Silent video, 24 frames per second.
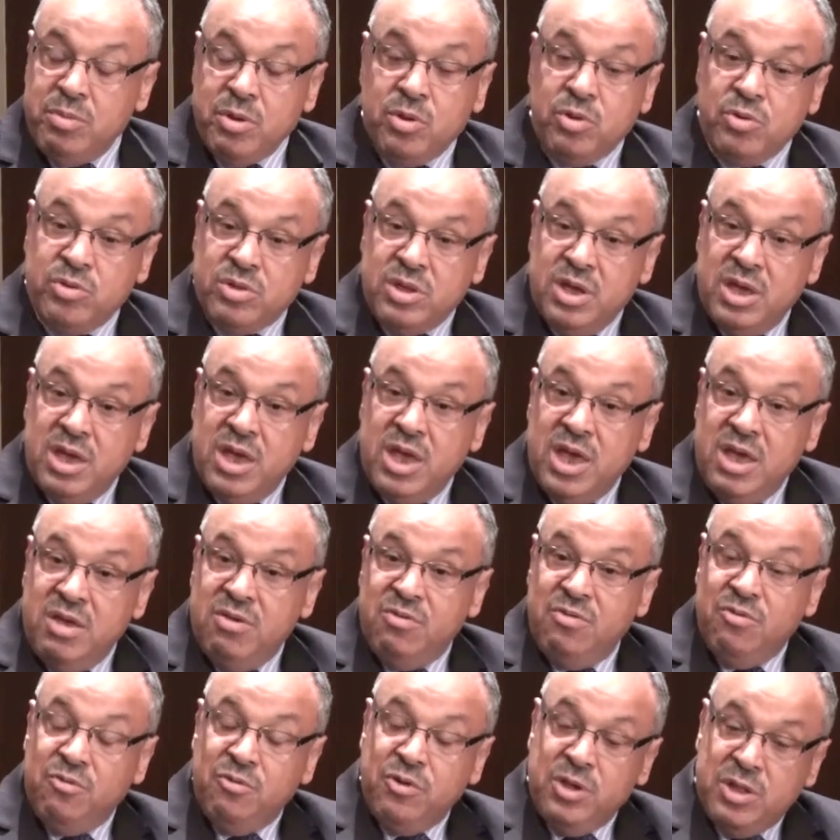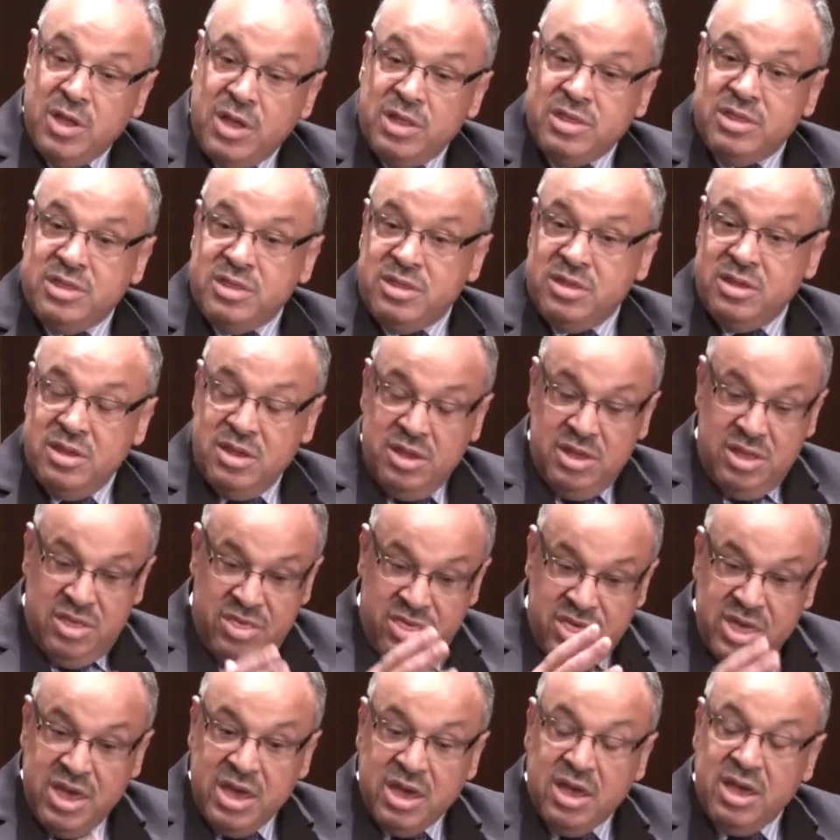Because if we don't
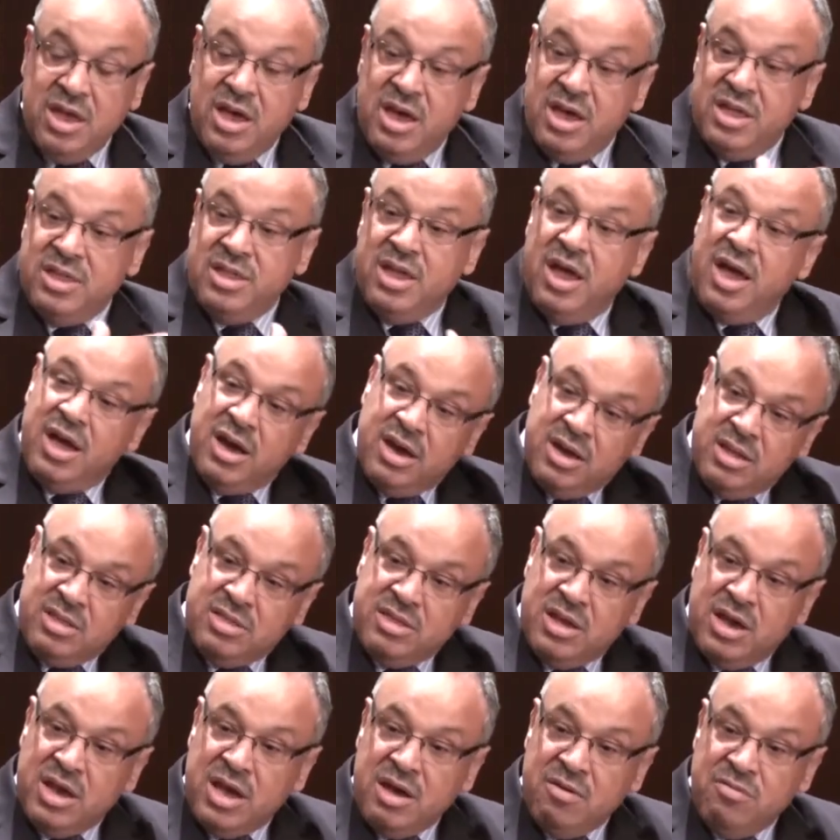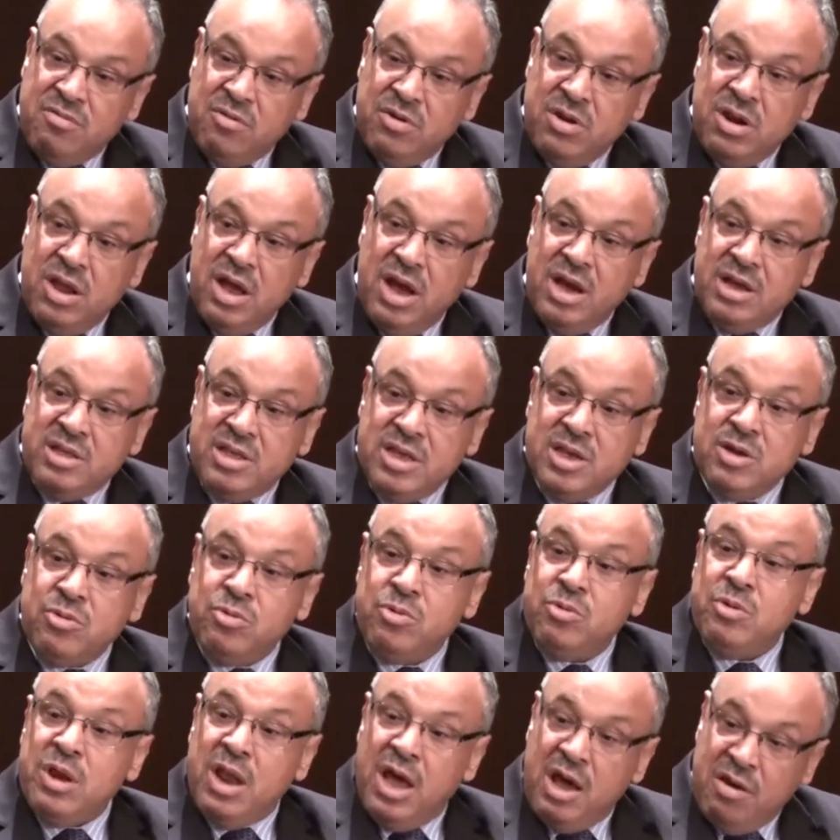think and act Takaful, I think
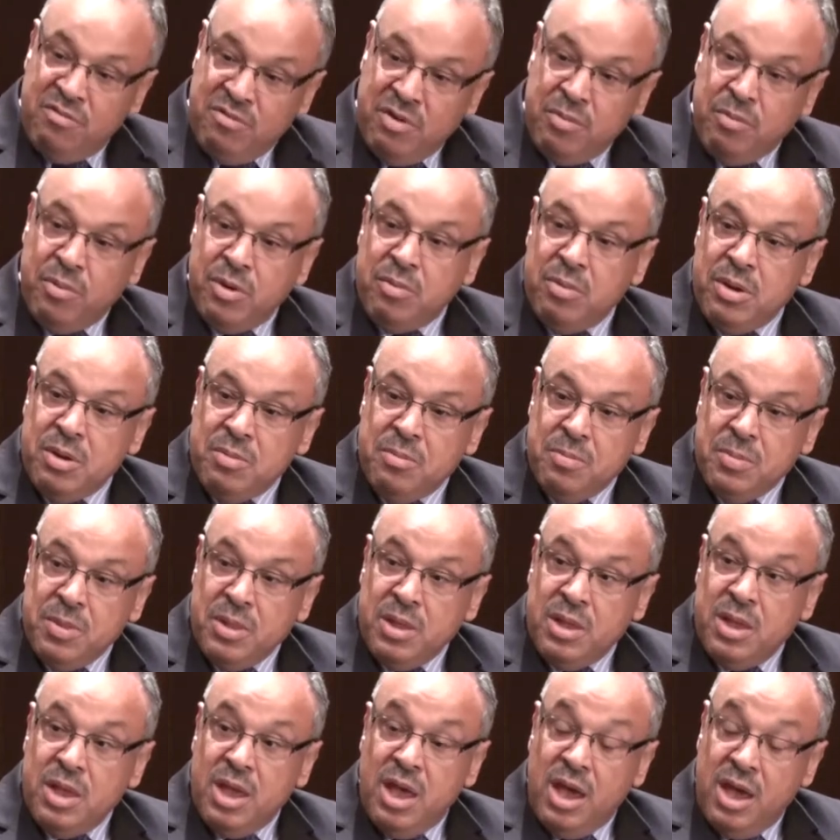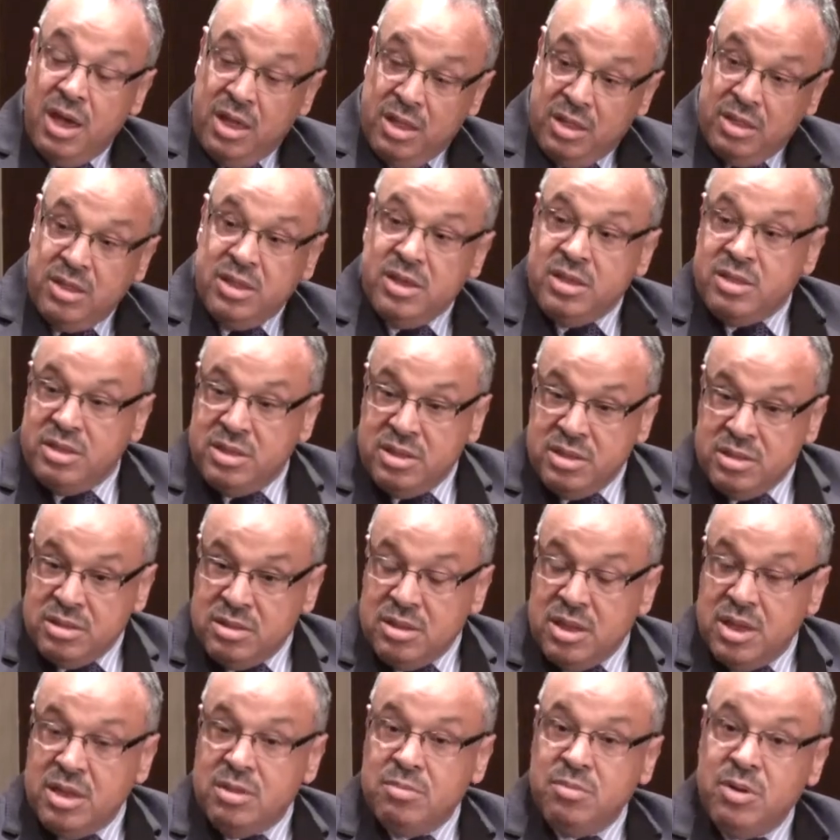we will have a problem. And this
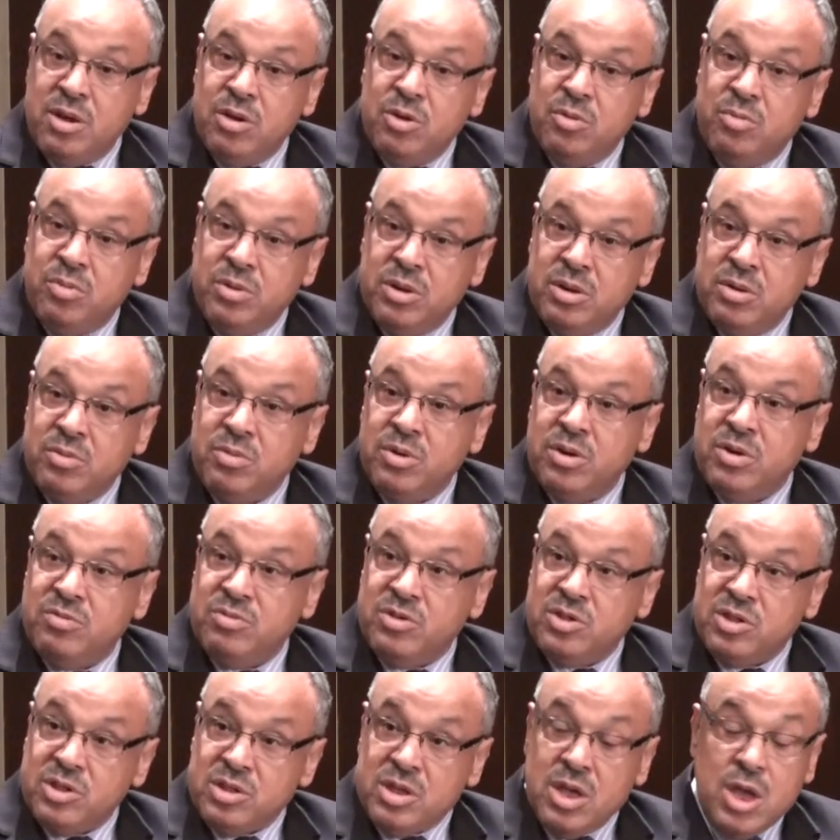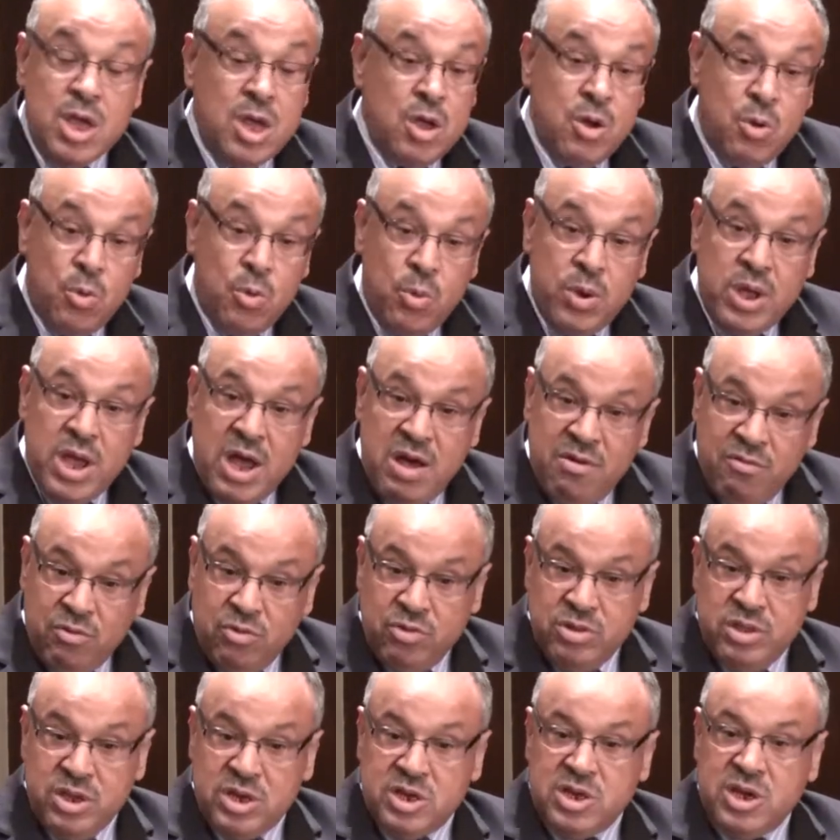is, in my opinion, one option. We have
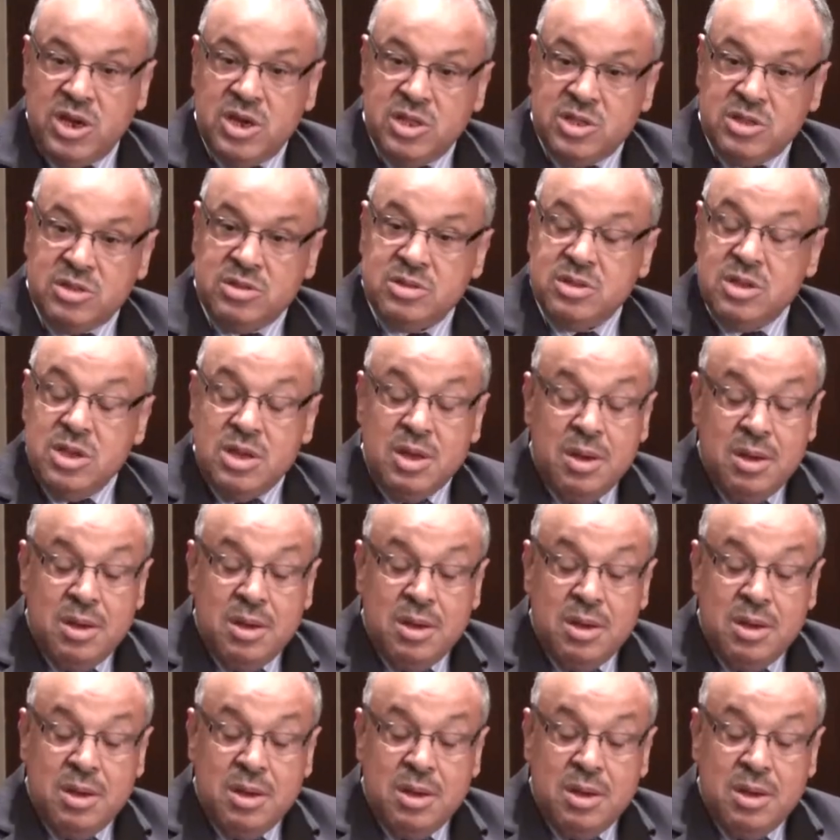other challenges.